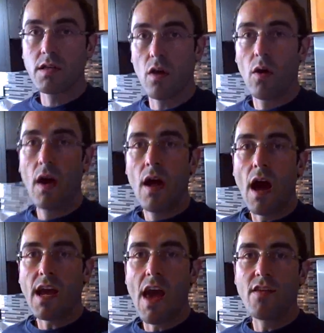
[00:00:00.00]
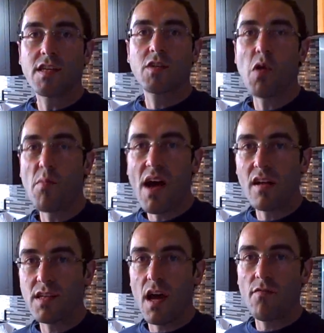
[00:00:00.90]
So again, this is Craig
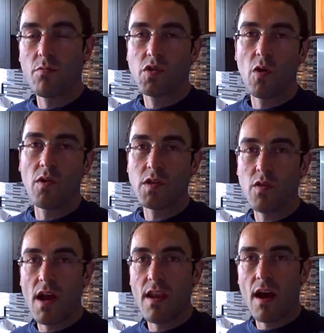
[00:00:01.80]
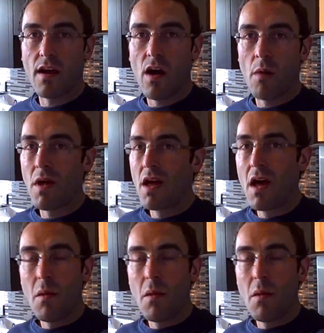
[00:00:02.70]
Valentine from TurbulenceTraining.com.